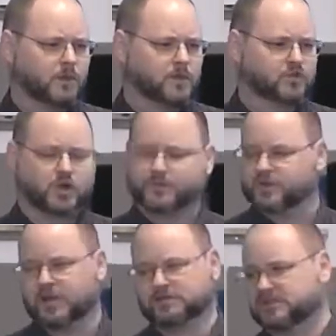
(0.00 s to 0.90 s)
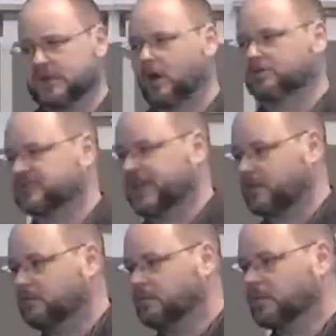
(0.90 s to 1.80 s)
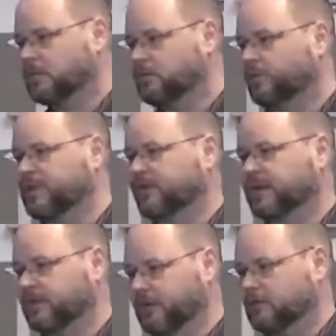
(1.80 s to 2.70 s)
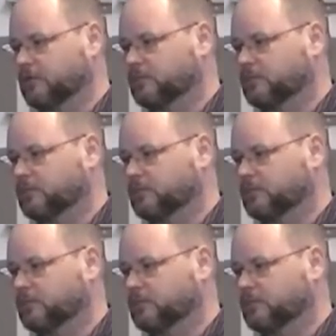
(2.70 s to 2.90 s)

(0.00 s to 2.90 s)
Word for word: Scripture tells us that all sin will be forgiven.